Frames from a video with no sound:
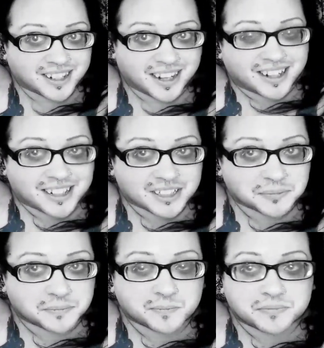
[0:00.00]

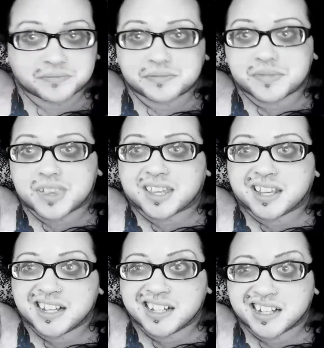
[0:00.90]
um.
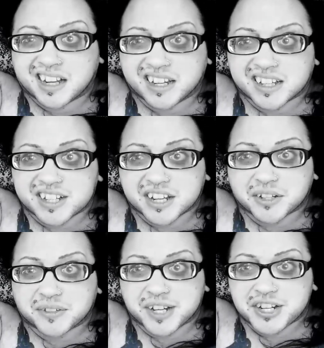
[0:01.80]
I guess I
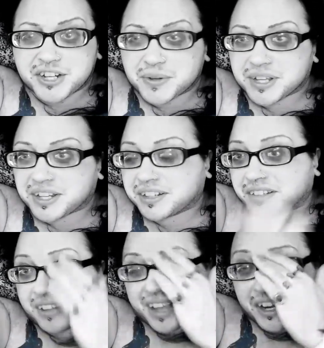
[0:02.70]
could reshoot it
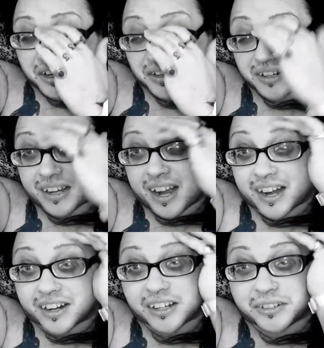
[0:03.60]
later.
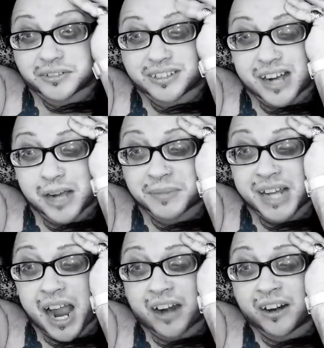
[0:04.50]
I don't know. I'm
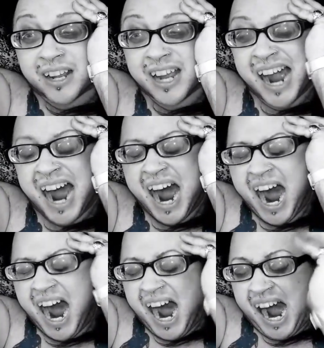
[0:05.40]
tired.
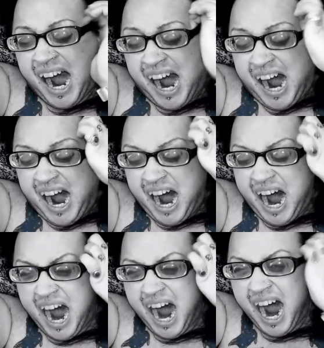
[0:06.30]

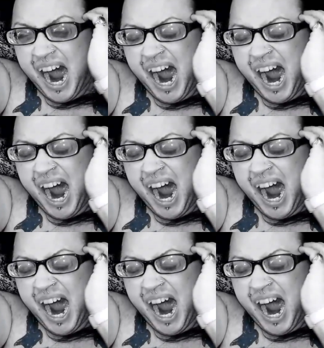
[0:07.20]
Oh,